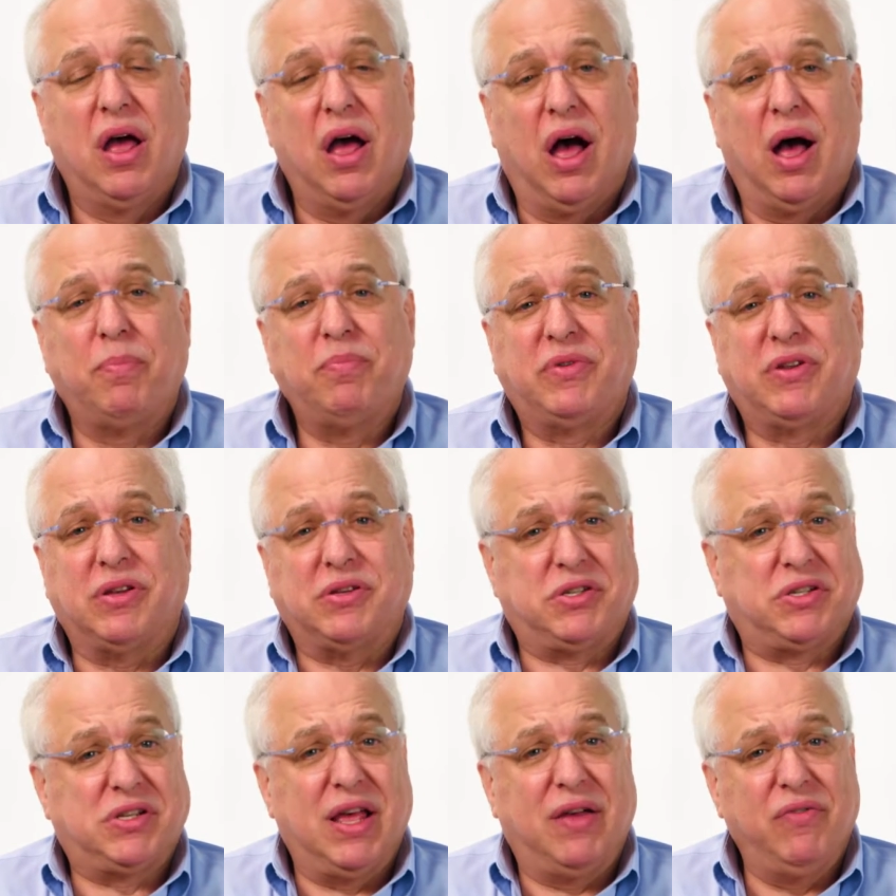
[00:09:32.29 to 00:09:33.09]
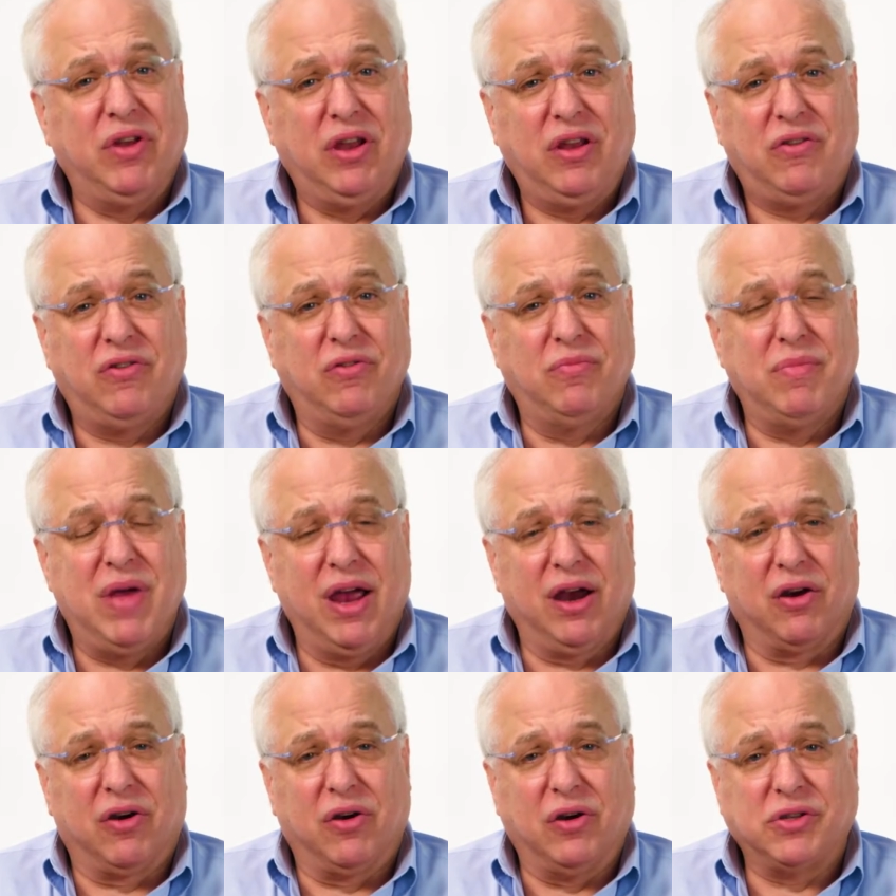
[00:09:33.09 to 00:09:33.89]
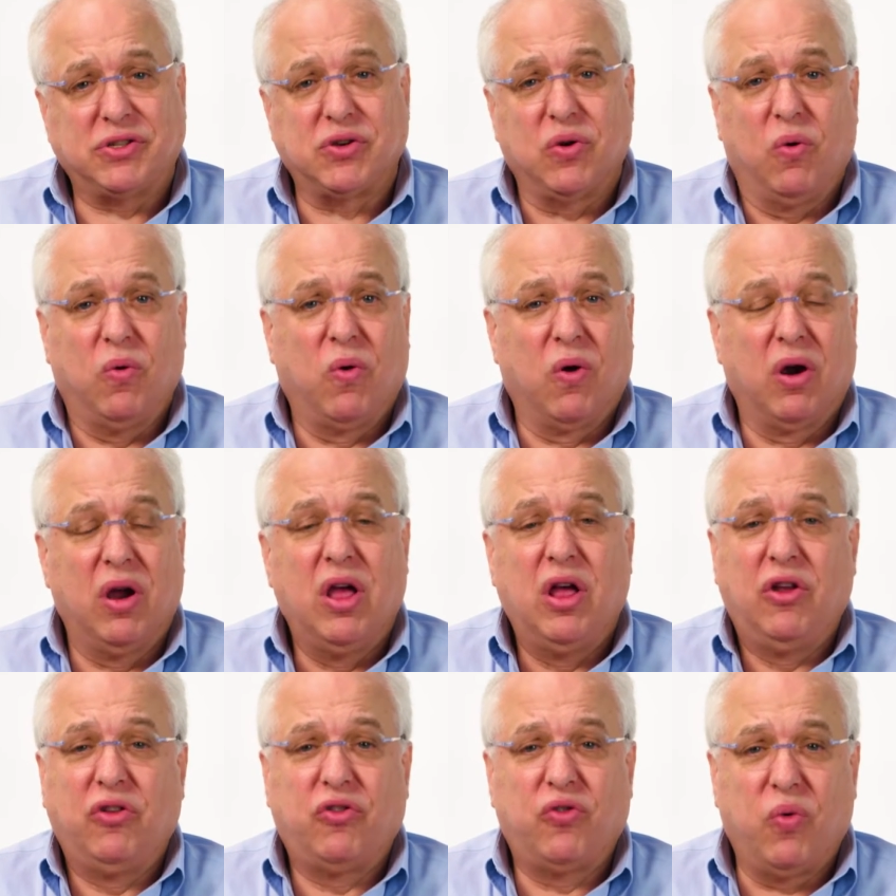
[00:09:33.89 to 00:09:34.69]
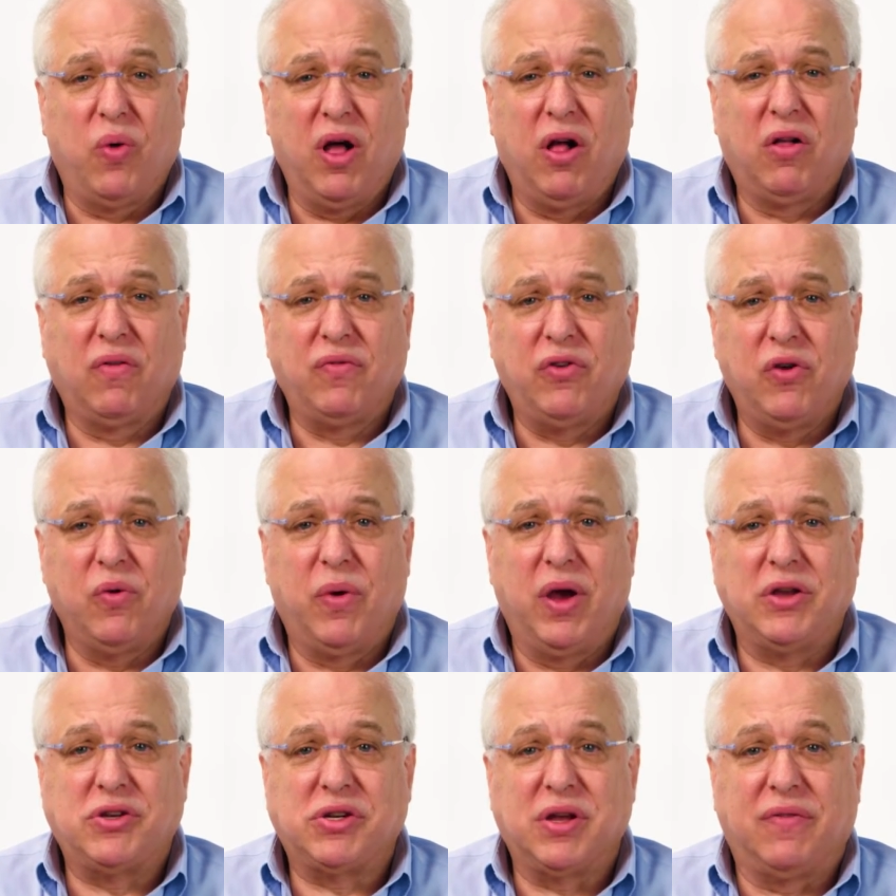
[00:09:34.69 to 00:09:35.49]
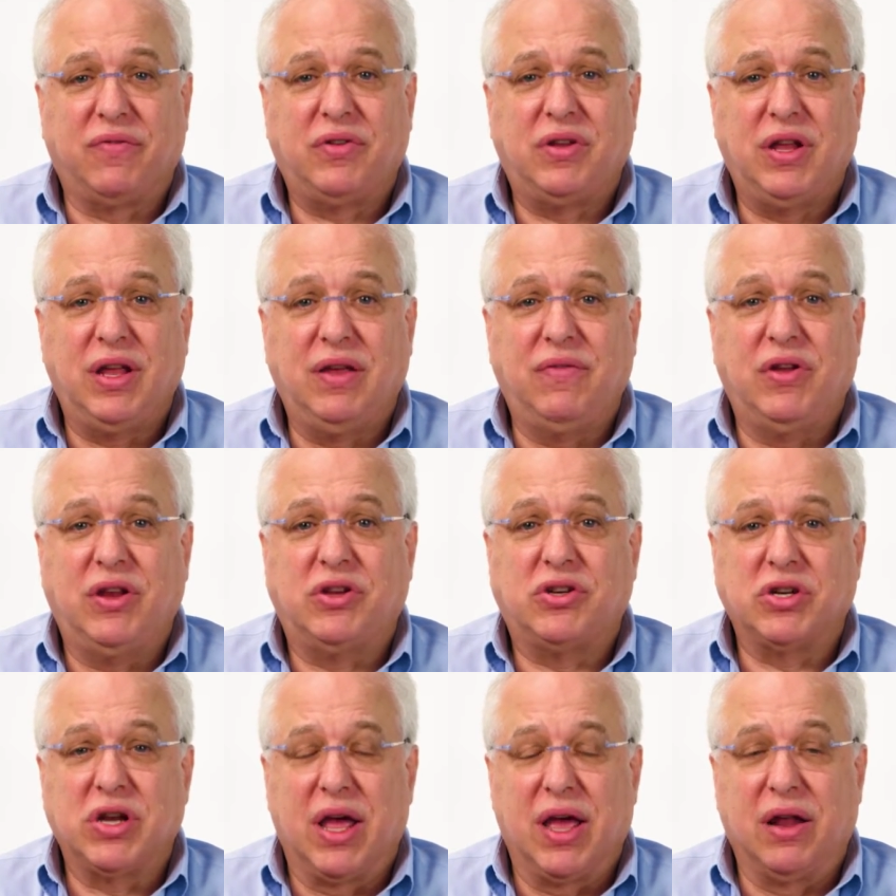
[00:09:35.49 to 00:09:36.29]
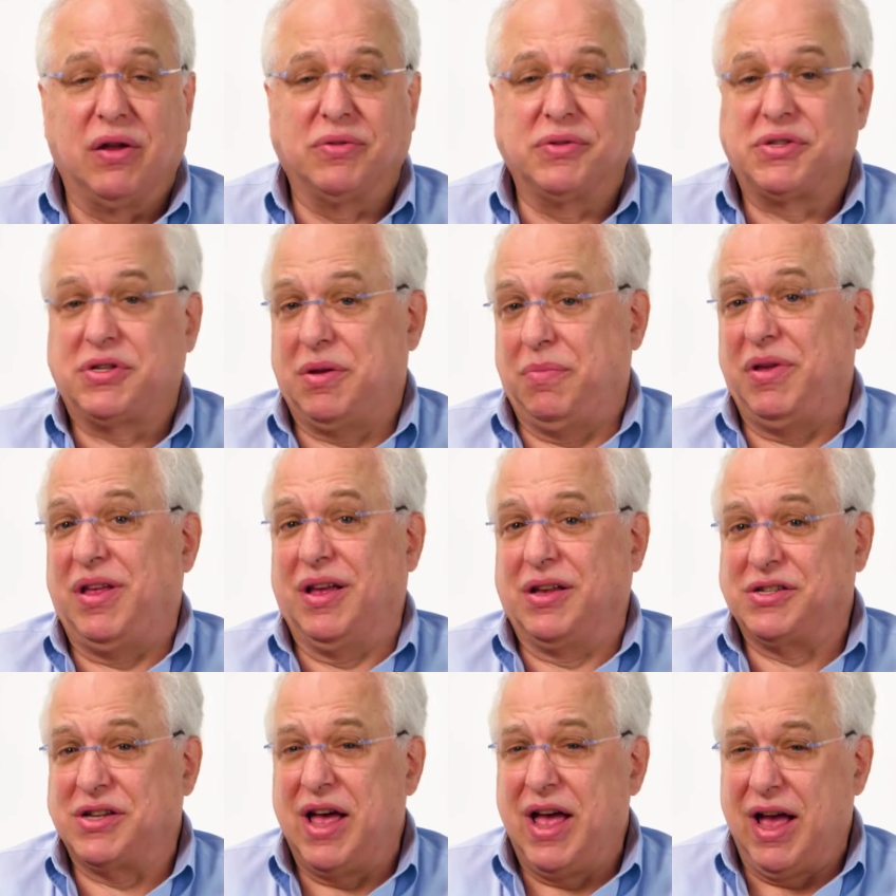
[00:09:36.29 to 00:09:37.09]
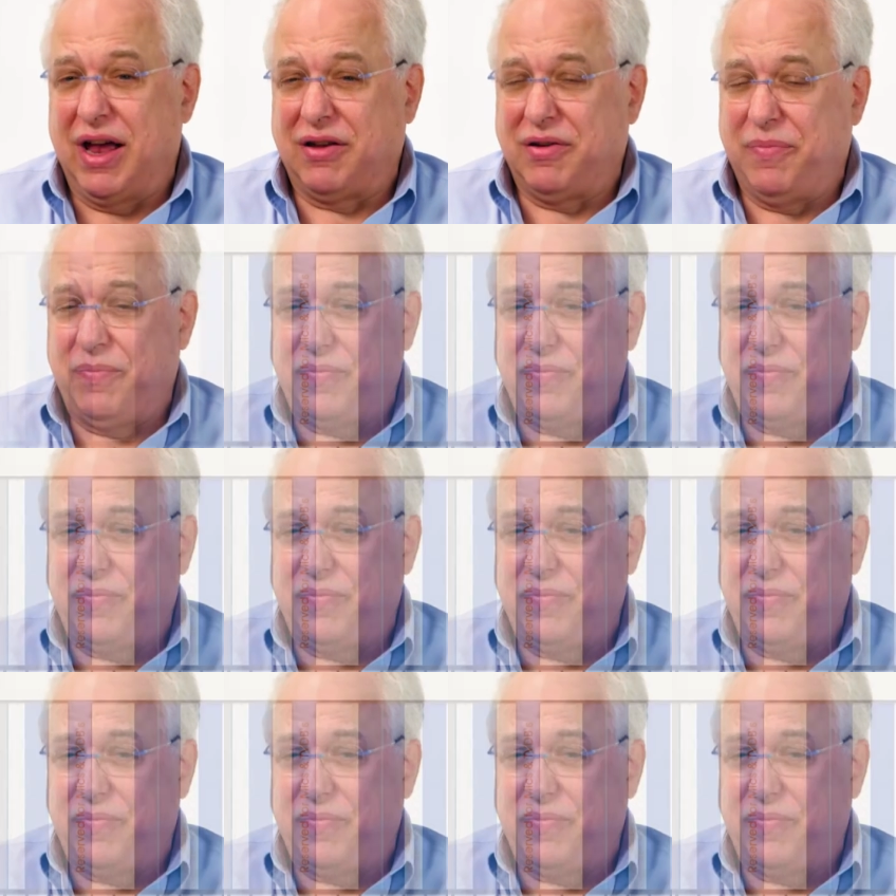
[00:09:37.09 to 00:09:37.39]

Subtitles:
up to 72 MHz or 12 UHF-TV channels to be exact.